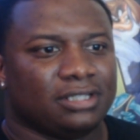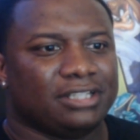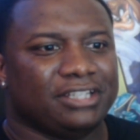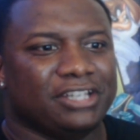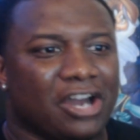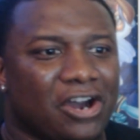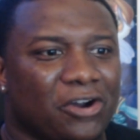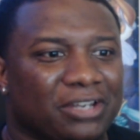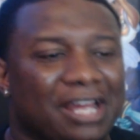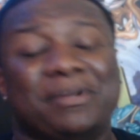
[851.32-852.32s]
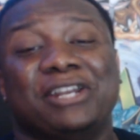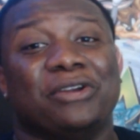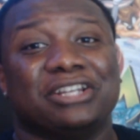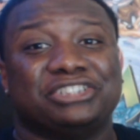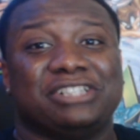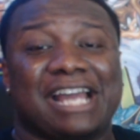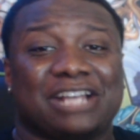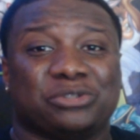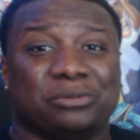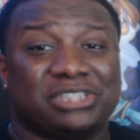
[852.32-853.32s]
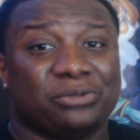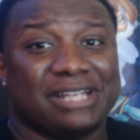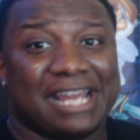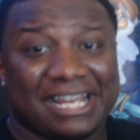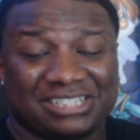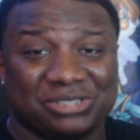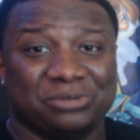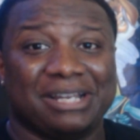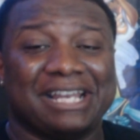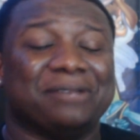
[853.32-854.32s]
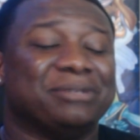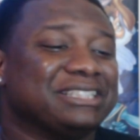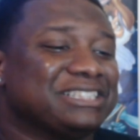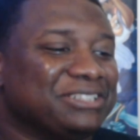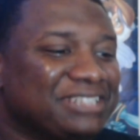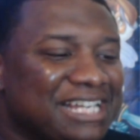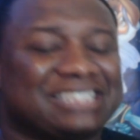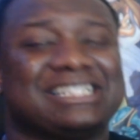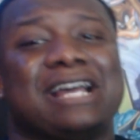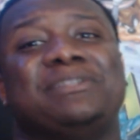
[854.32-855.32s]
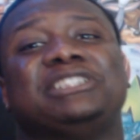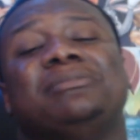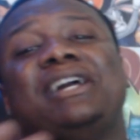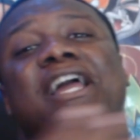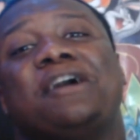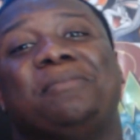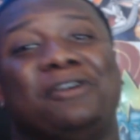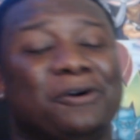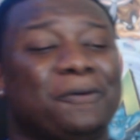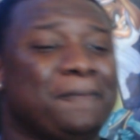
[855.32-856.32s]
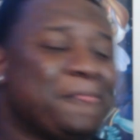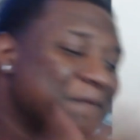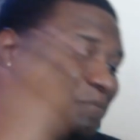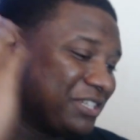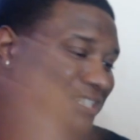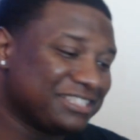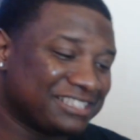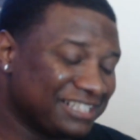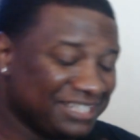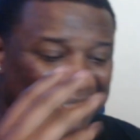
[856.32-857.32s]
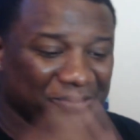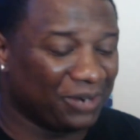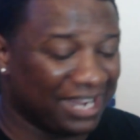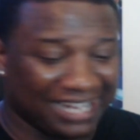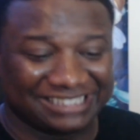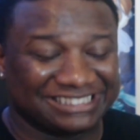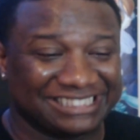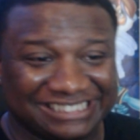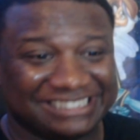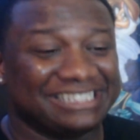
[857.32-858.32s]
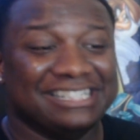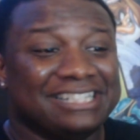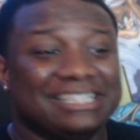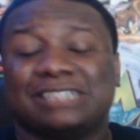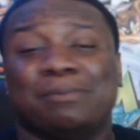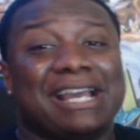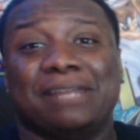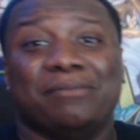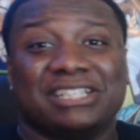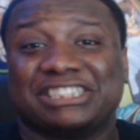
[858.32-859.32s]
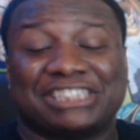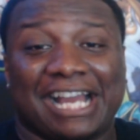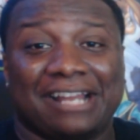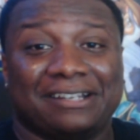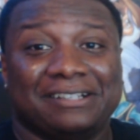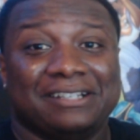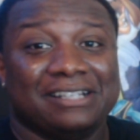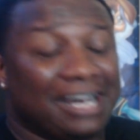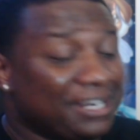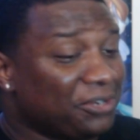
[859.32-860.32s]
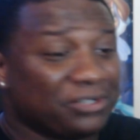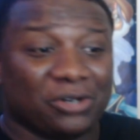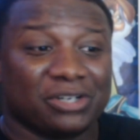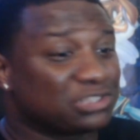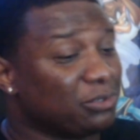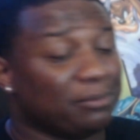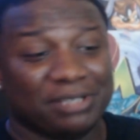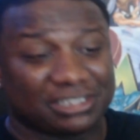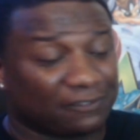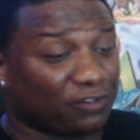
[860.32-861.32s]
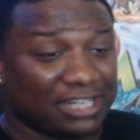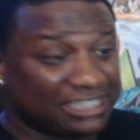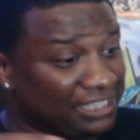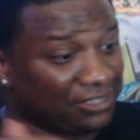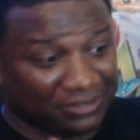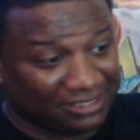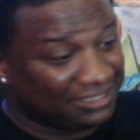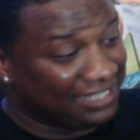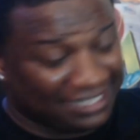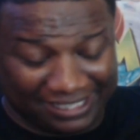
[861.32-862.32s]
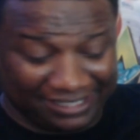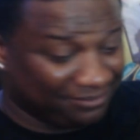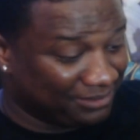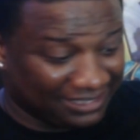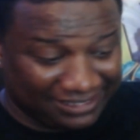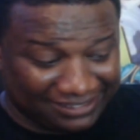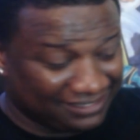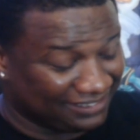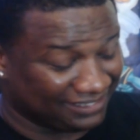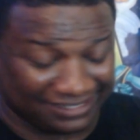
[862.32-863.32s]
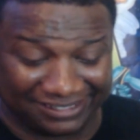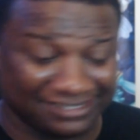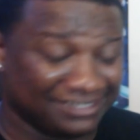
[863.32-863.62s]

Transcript: Yo, let me know what else you guys want me to react to, man. But until next time, it's your man, Pooh. C-Y-G-G. This man didn't miss a shot. I know Noah so Mr. Fresh, he on the... Hey, man, hey.